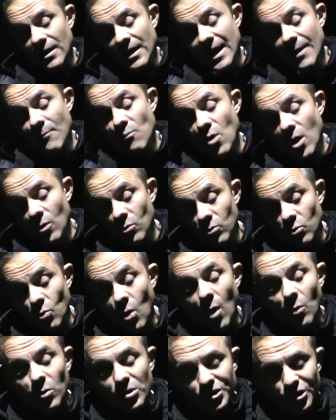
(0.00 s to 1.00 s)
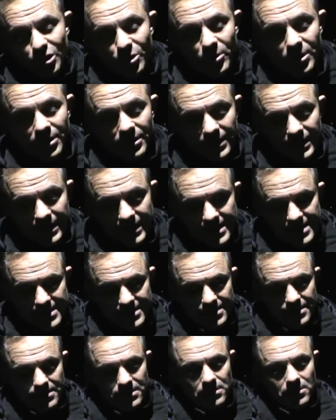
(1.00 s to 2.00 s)
And what we're doing
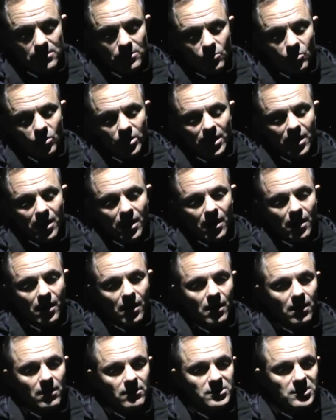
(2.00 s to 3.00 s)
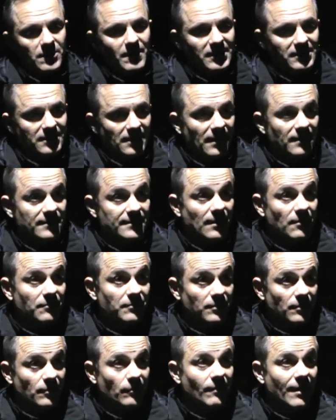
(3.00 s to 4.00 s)
is we are cementing ourselves
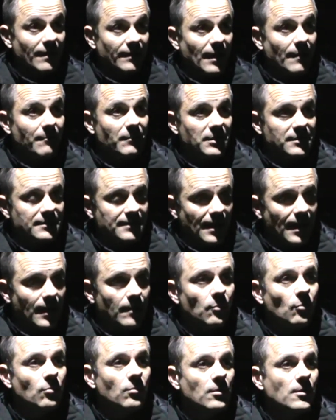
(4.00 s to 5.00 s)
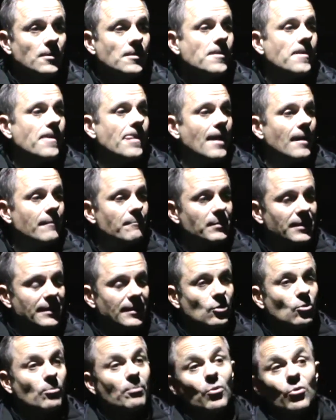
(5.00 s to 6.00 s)
in and around that mid table. And
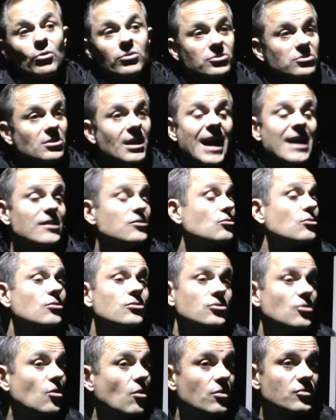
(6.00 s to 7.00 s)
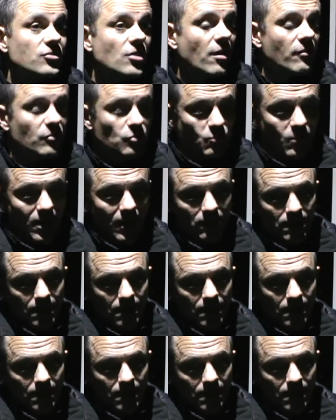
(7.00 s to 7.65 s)
picking up points, as other sides are as well.